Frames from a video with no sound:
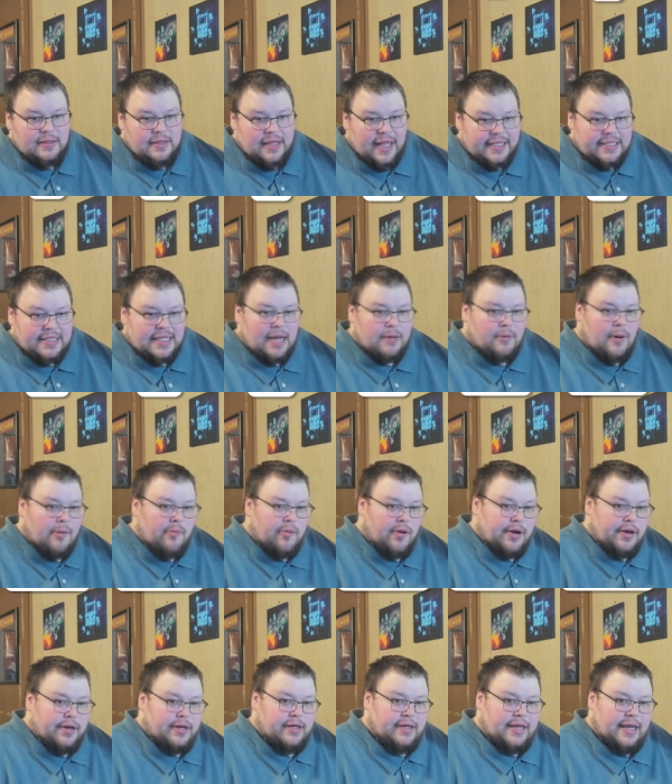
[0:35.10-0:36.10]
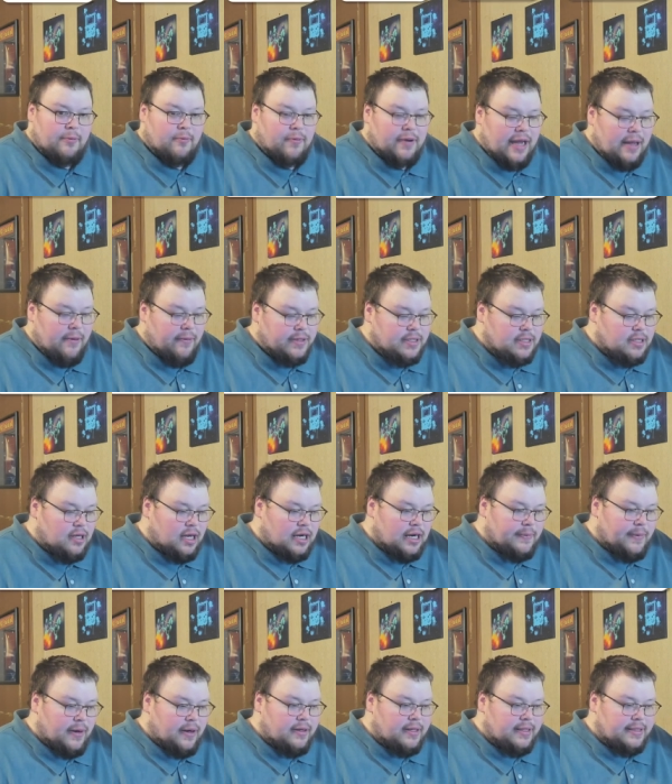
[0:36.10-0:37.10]
that's not why we're here today. What I want to
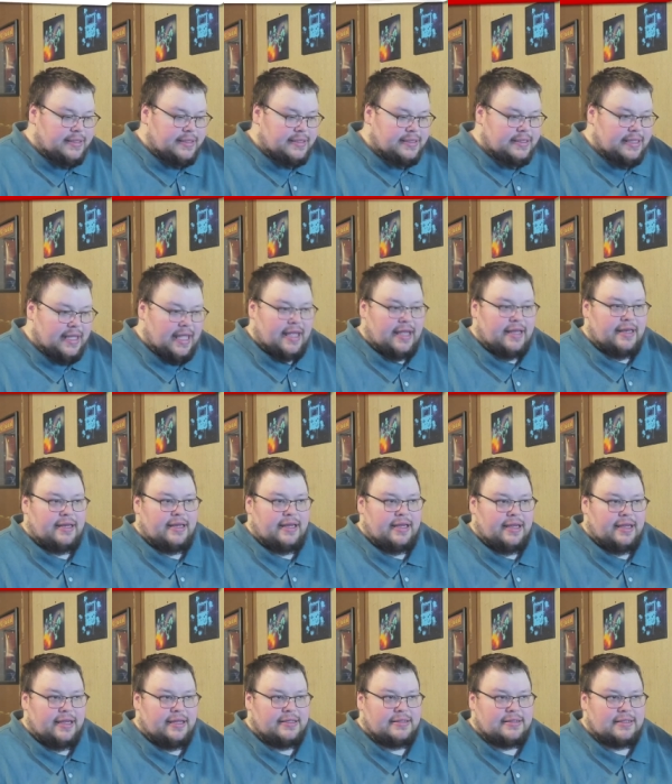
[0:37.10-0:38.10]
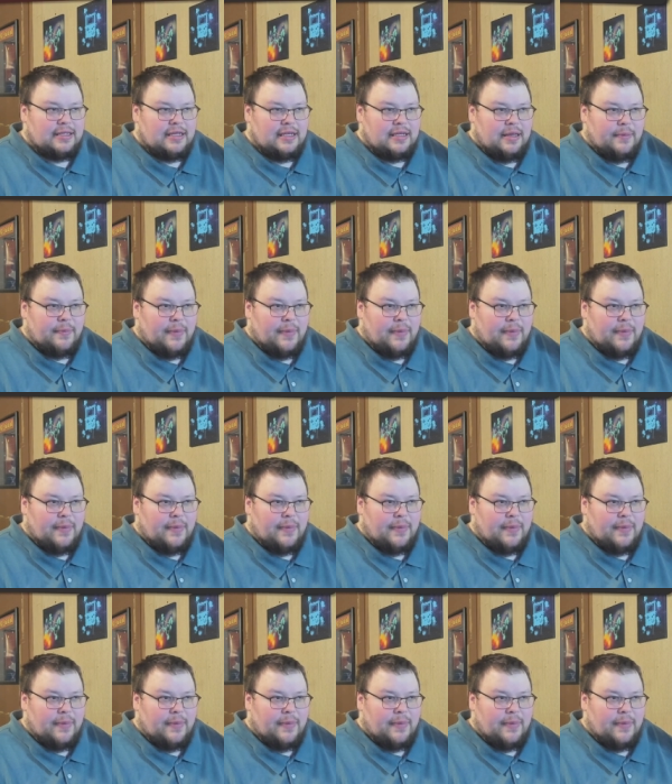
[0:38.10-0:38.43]
talk about instead is